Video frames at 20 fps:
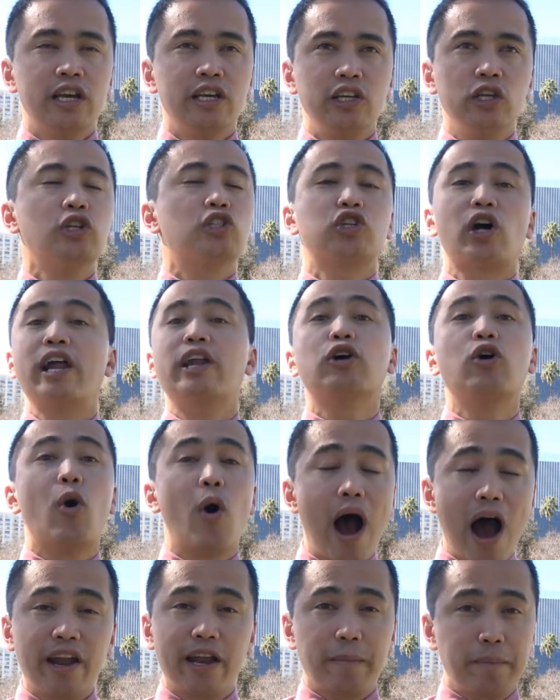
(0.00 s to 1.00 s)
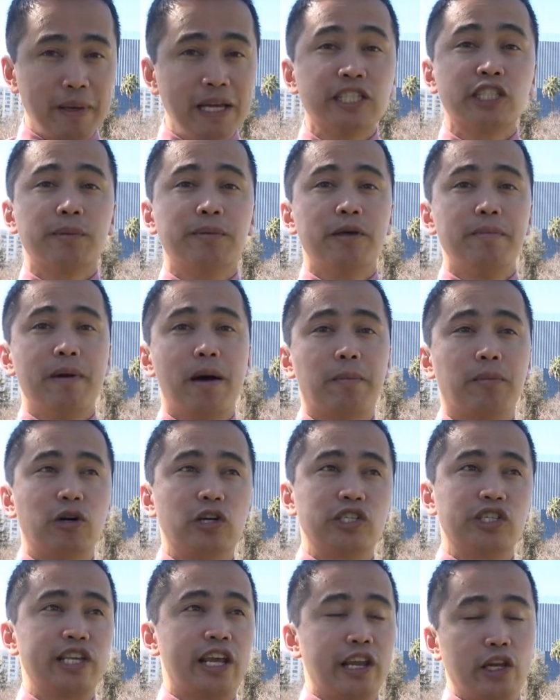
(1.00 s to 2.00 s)
You know, try to go out and meet some of the
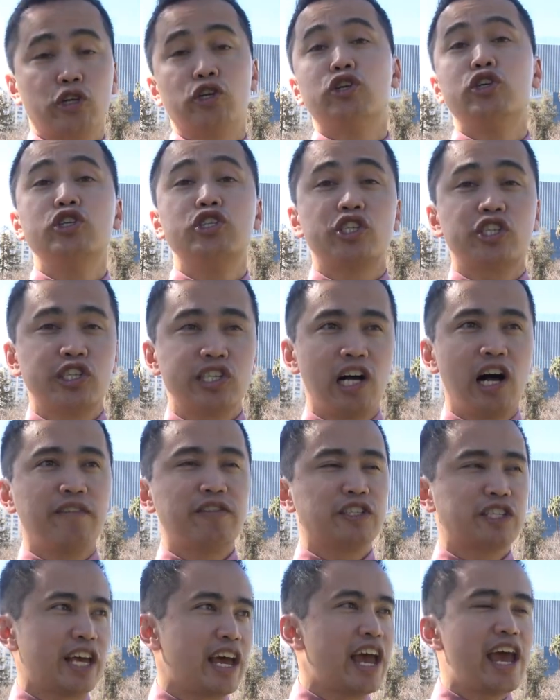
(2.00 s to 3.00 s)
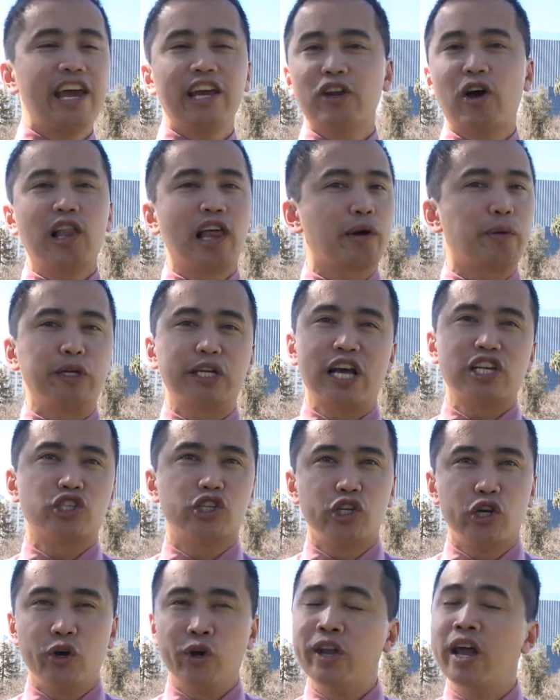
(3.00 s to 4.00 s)
members and introduce yourself. You say, hey, you know, I like what you guys are
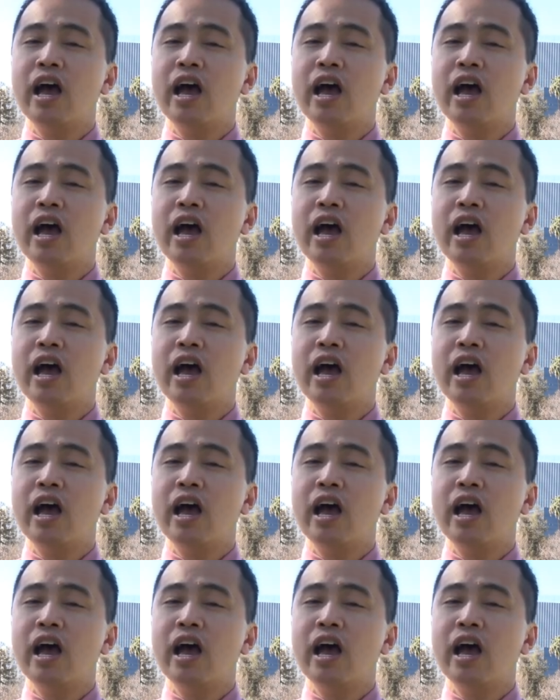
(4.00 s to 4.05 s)
doing.